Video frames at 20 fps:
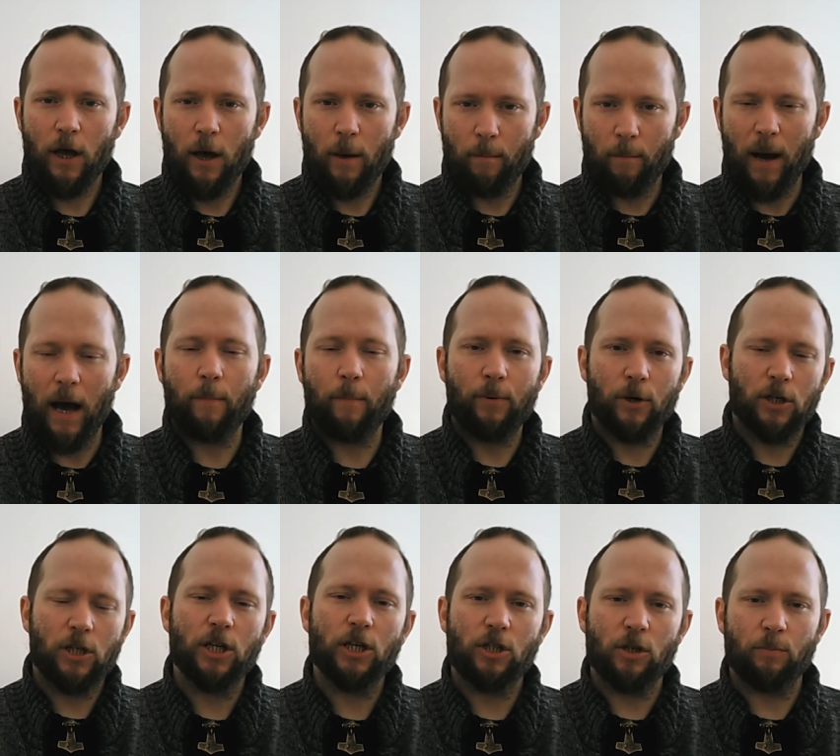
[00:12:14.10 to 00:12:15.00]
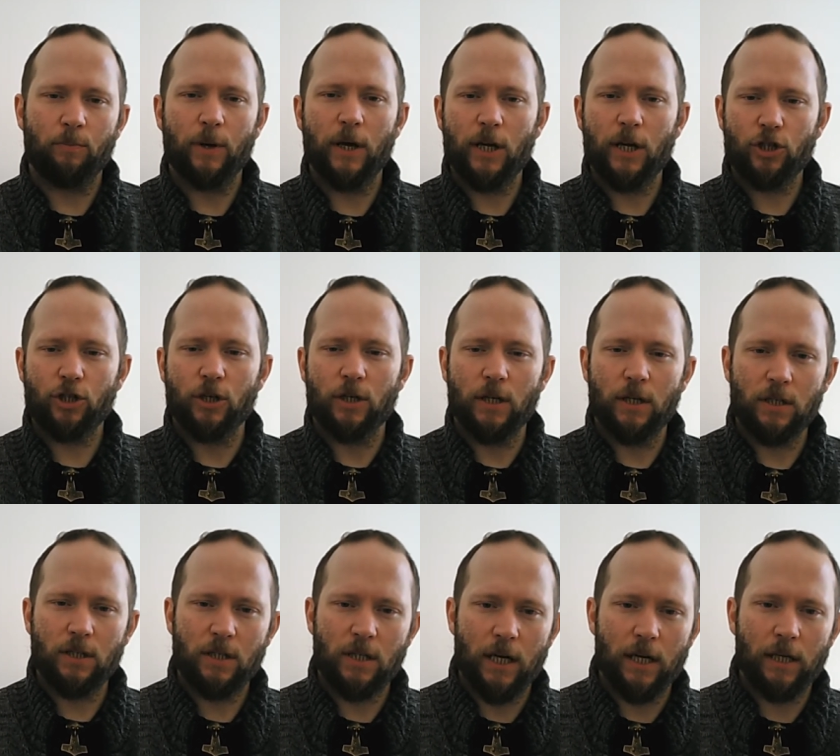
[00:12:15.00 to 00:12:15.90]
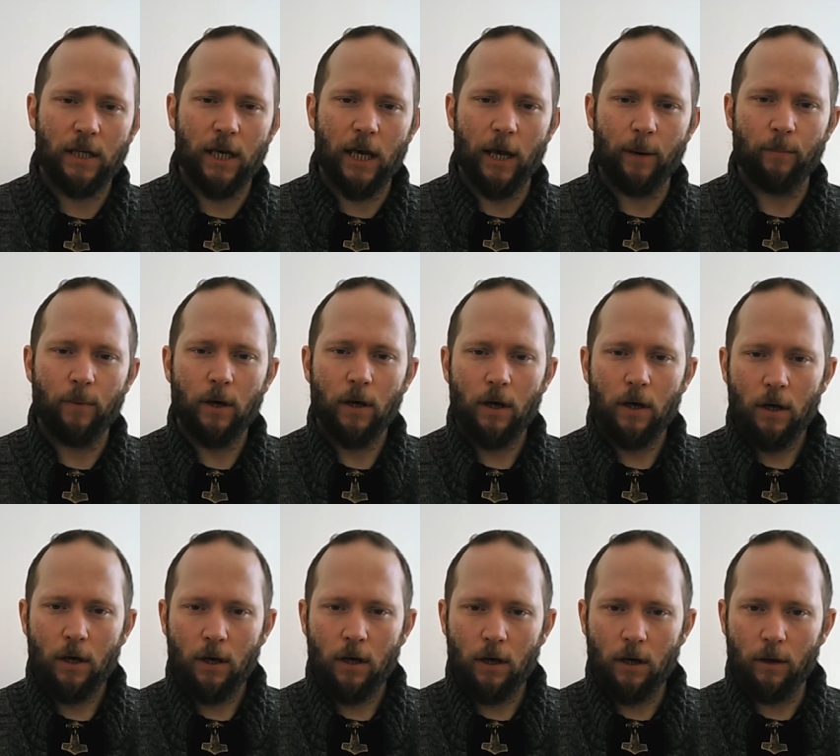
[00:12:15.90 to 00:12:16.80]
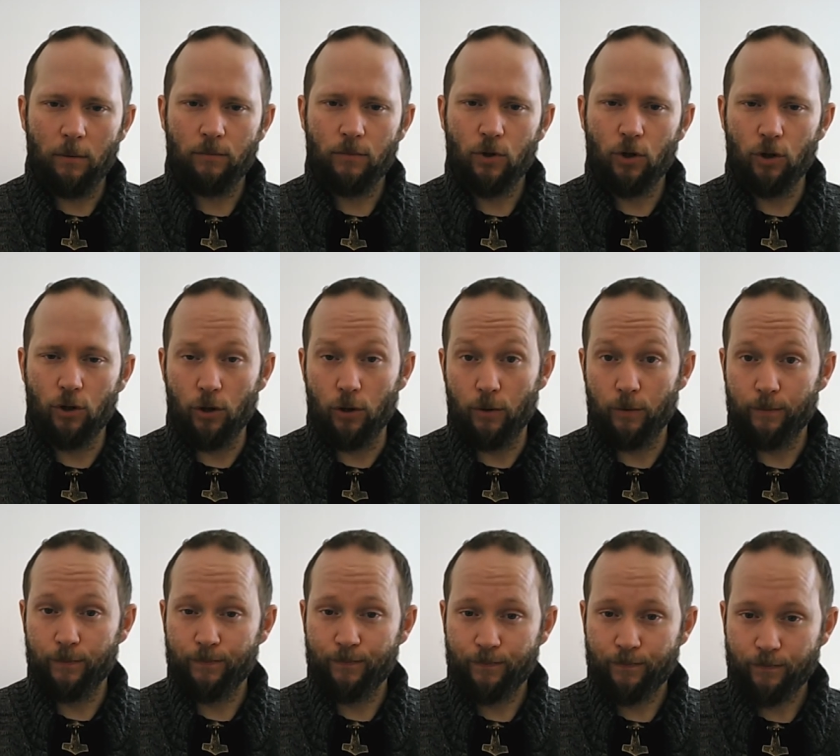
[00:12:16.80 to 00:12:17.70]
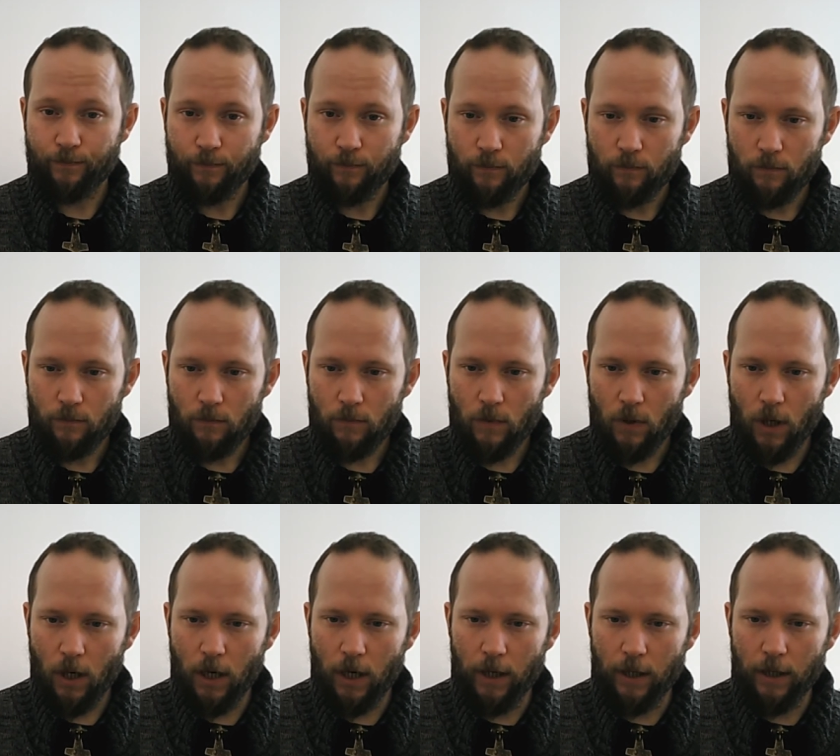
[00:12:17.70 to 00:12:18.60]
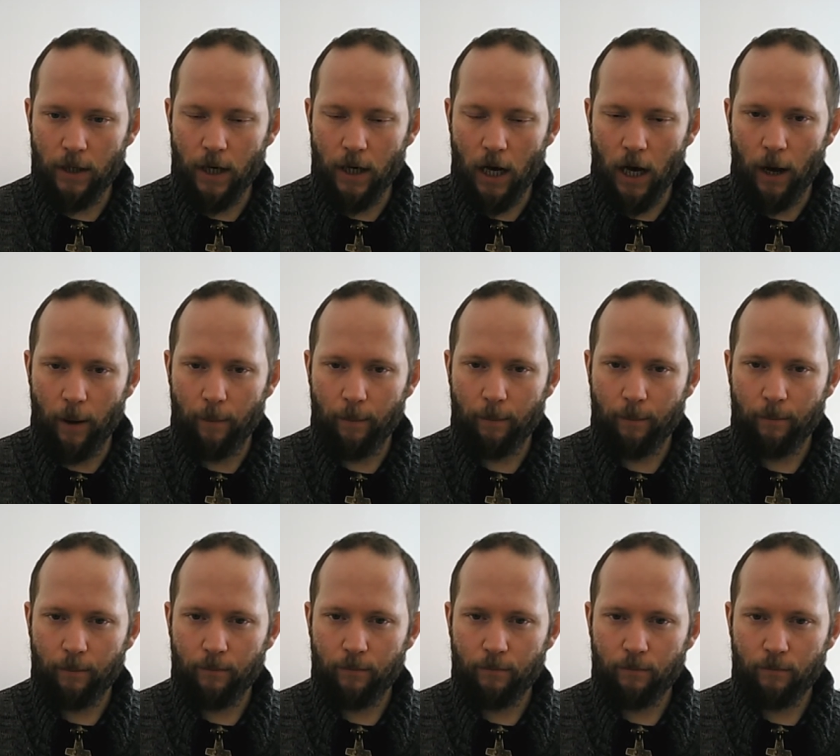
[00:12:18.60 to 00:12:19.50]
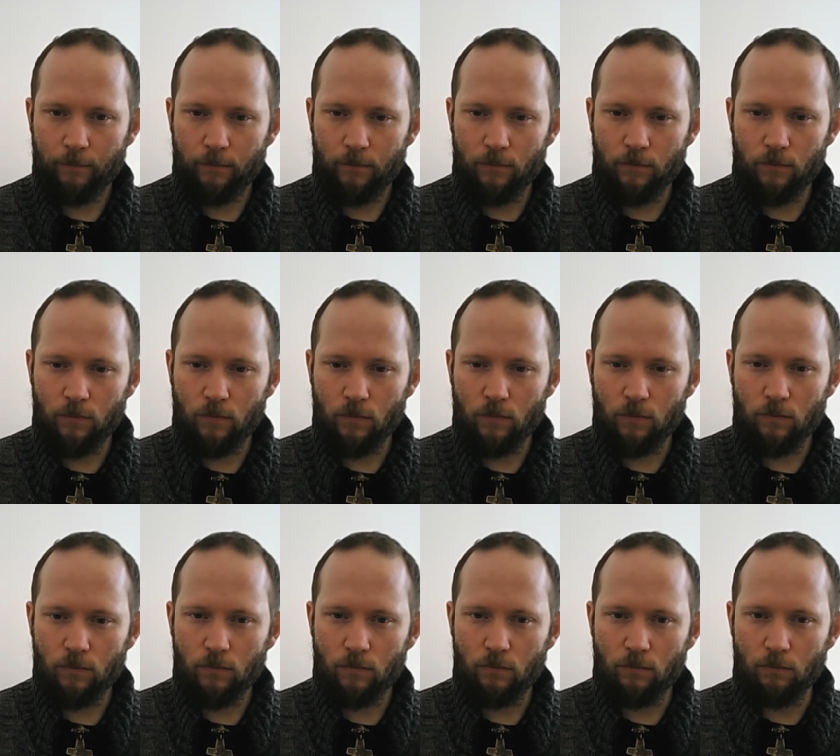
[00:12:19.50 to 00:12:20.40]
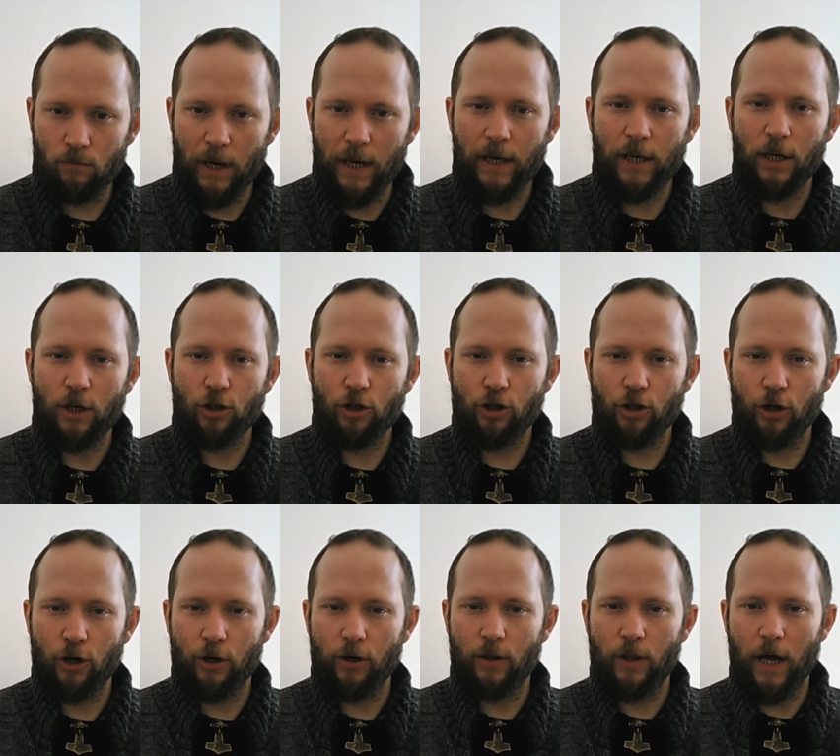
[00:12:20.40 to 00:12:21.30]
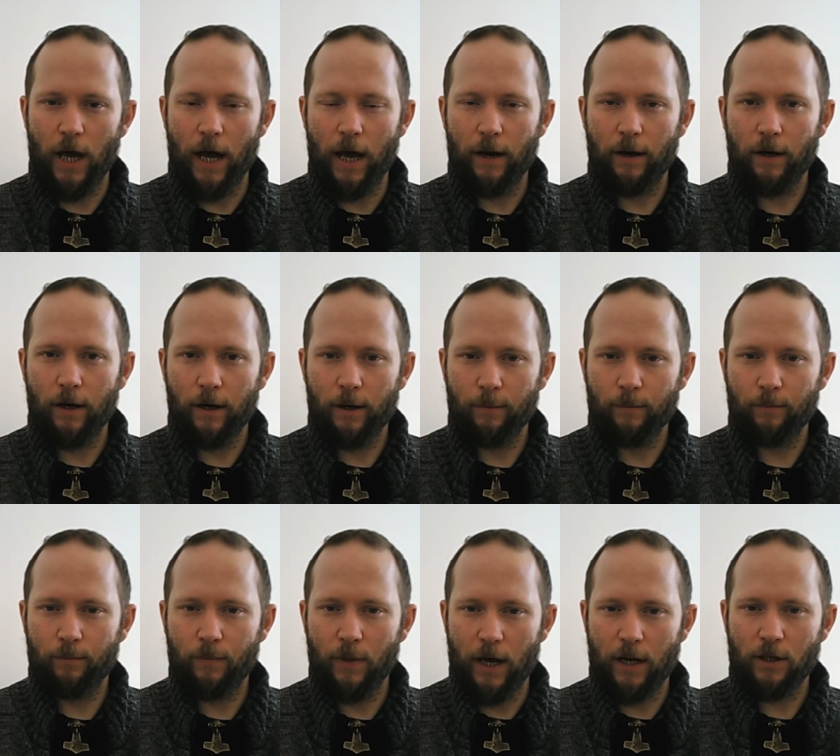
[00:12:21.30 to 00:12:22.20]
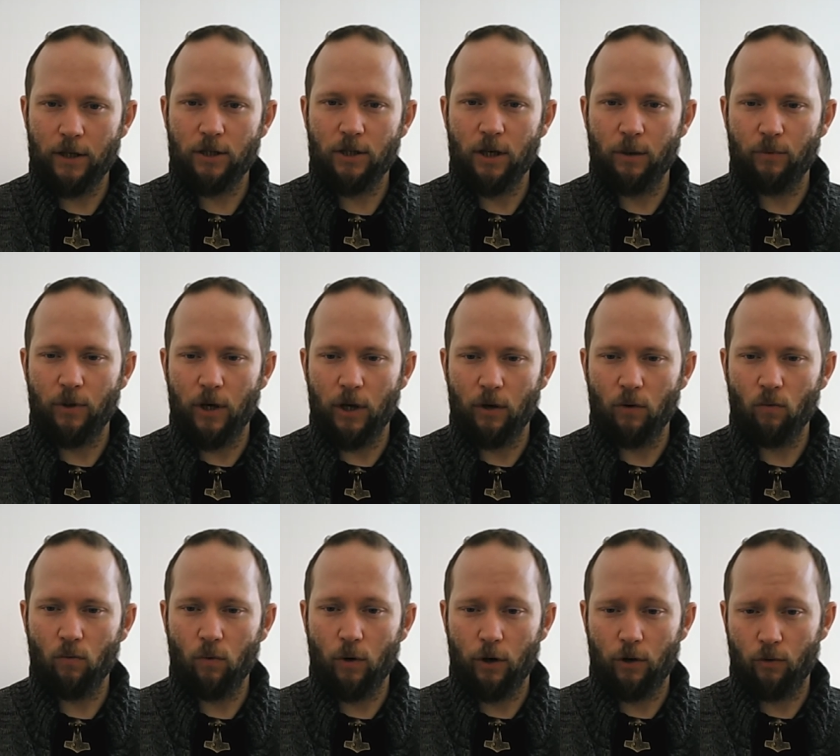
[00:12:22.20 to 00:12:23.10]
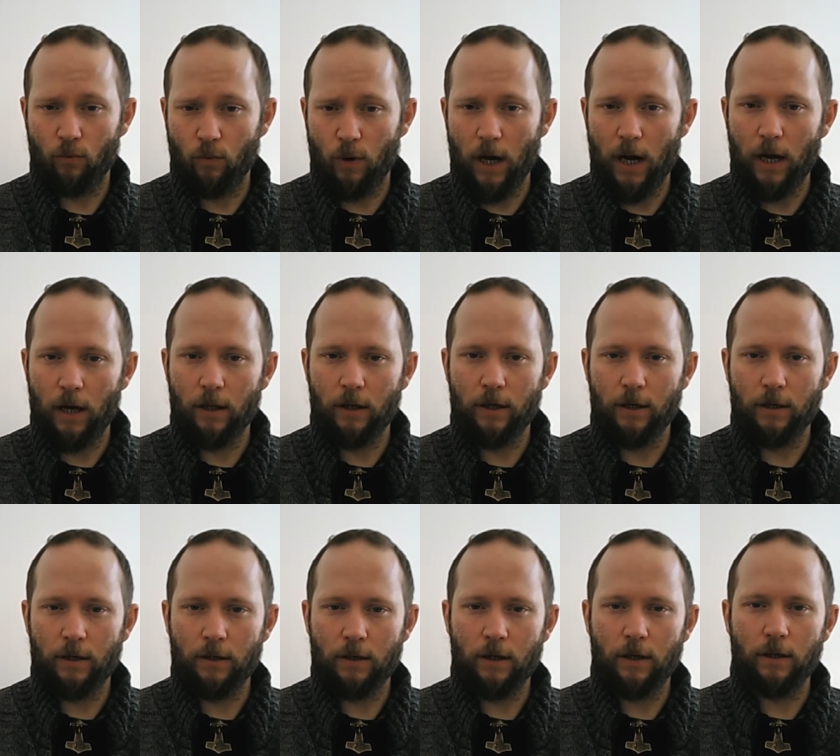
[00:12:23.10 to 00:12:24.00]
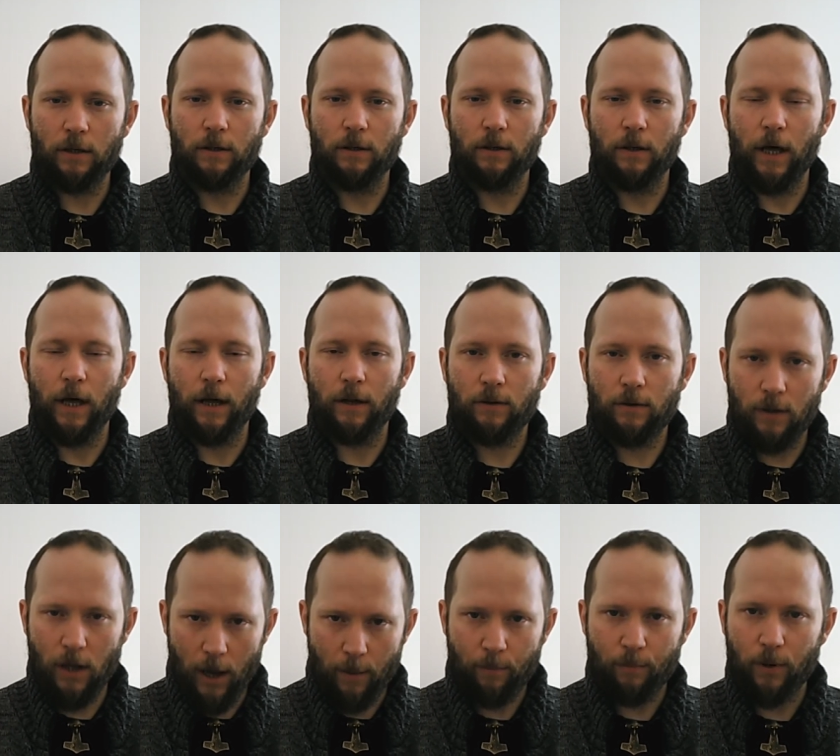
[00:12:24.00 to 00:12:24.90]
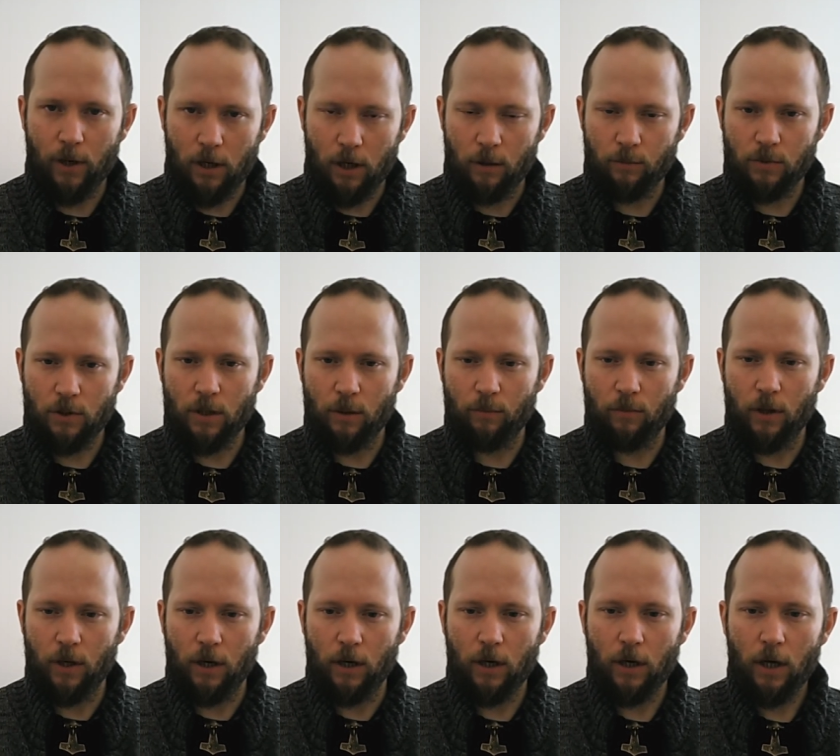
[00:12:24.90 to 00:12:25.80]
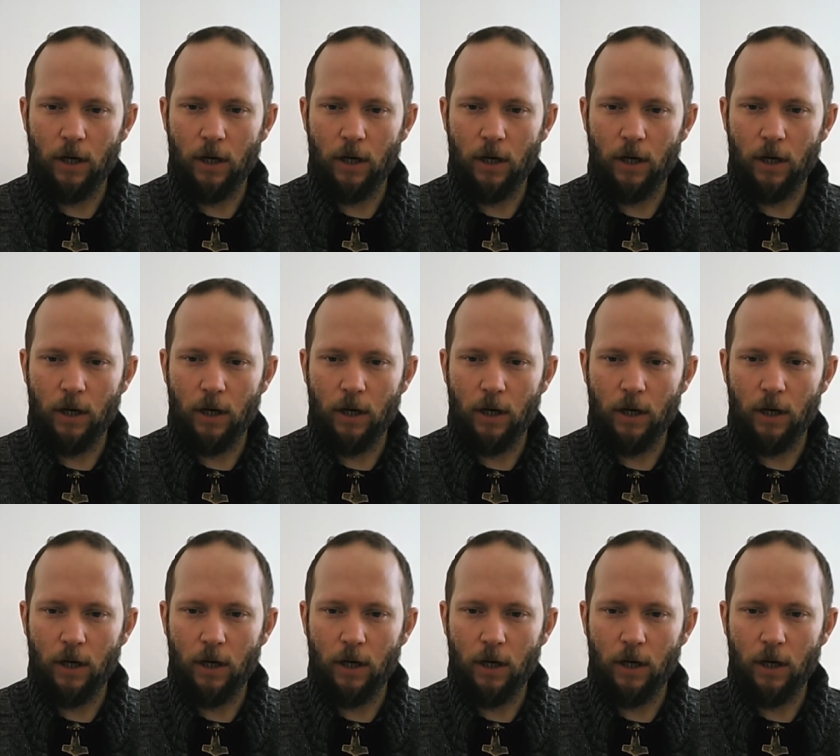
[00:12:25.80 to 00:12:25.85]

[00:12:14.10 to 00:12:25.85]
my participation in said game to do? And uh, making sure that um, that is something worthwhile and, and that that becomes something